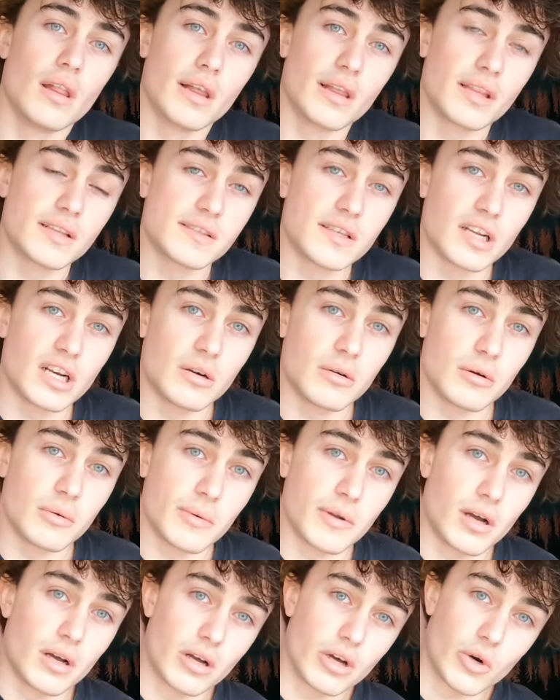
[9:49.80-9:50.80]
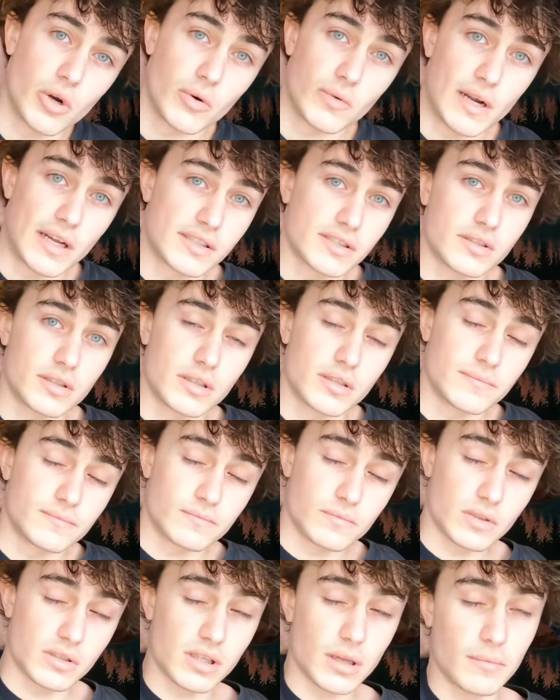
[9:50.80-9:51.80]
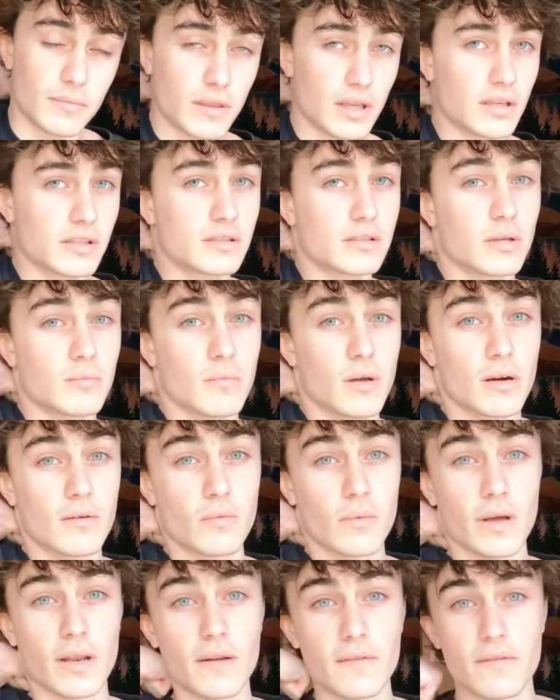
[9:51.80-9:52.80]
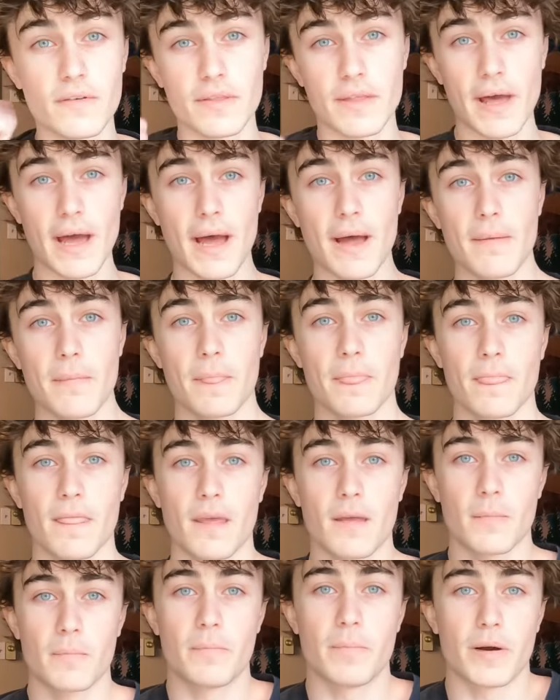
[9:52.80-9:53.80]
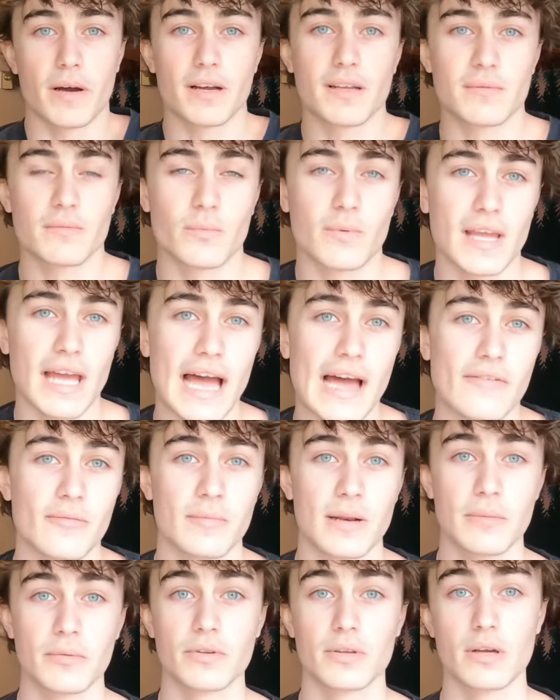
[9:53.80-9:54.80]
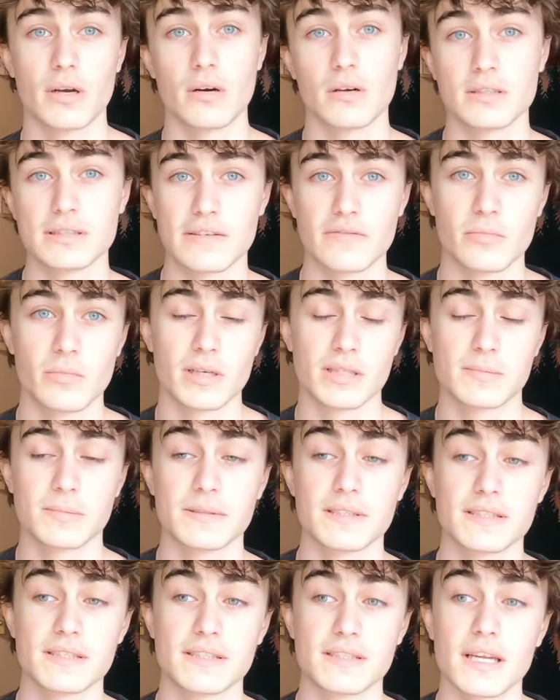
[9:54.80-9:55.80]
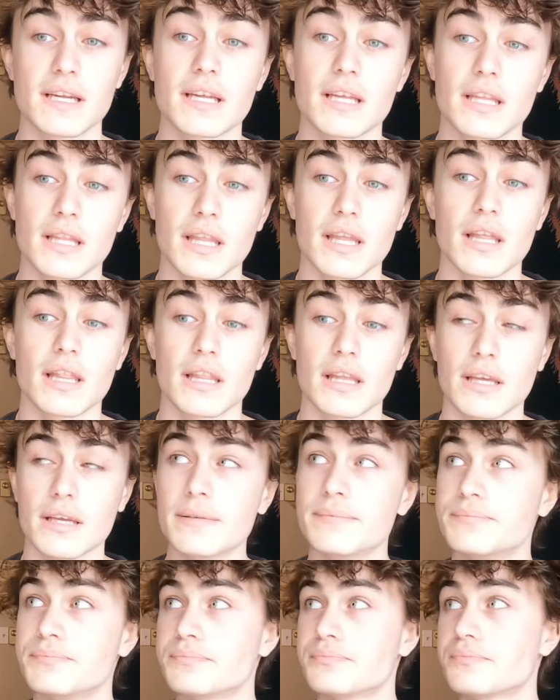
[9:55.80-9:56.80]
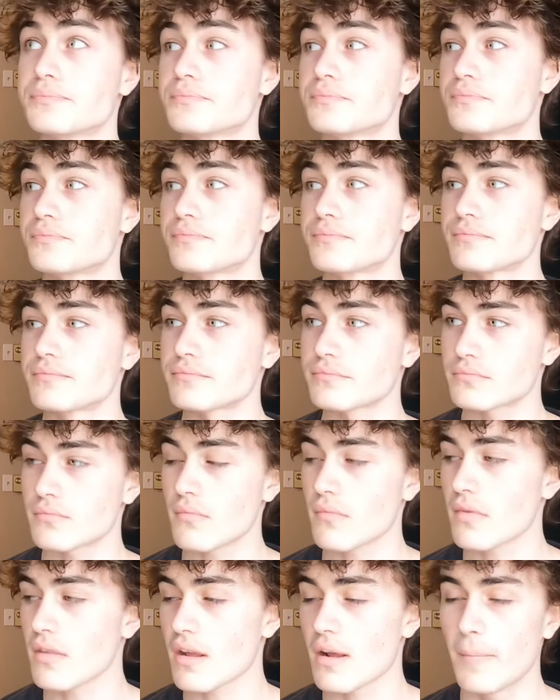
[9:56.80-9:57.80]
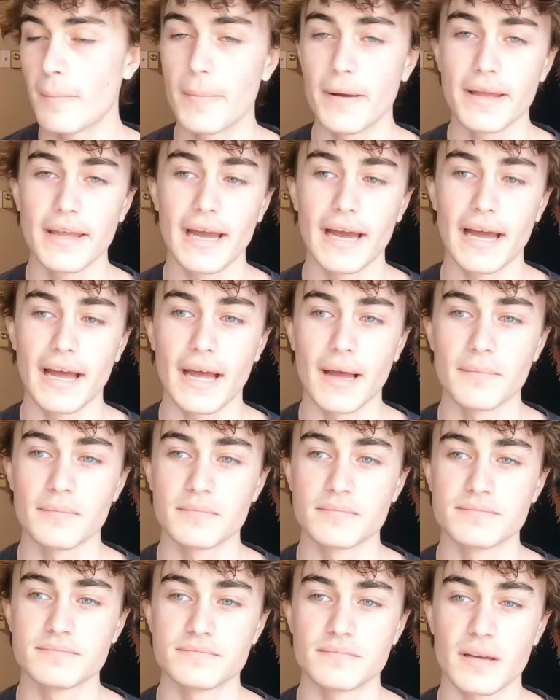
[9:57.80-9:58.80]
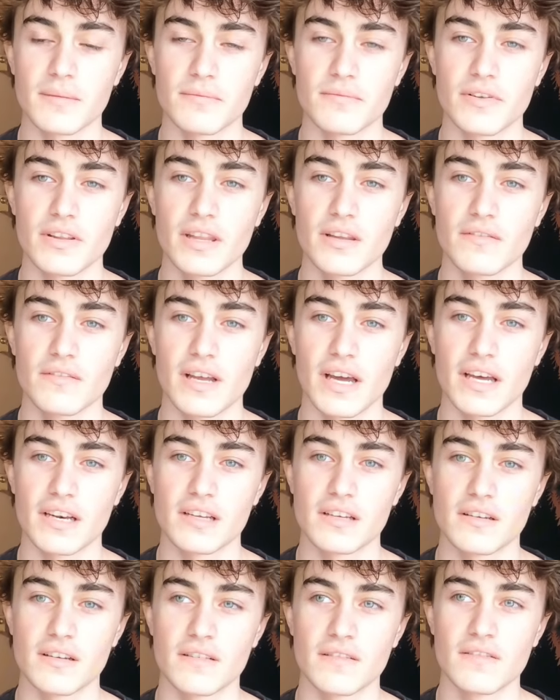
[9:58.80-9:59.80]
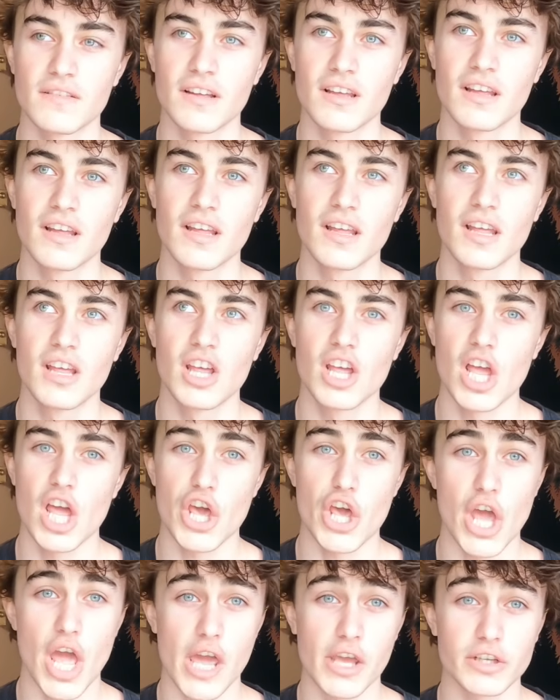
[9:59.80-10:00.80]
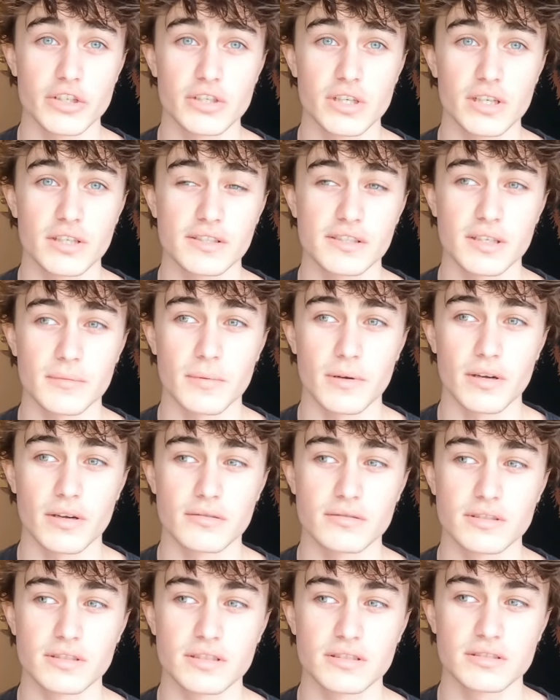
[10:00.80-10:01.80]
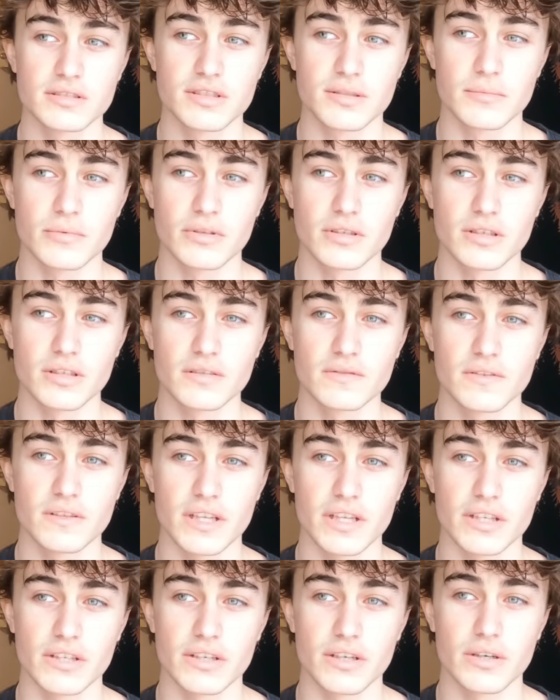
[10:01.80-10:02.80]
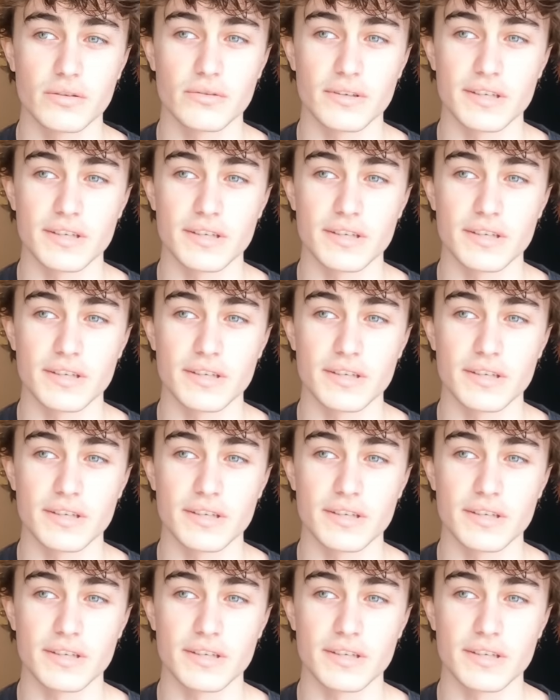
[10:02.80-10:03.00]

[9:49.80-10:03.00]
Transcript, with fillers: like this dinner where we all go to a restaurant or something. So I'm kind of waiting for that, but we haven't been able to go because everybody's been sick lately. But yeah, I'm I'm feeling kind of anxious about tomorrow for like no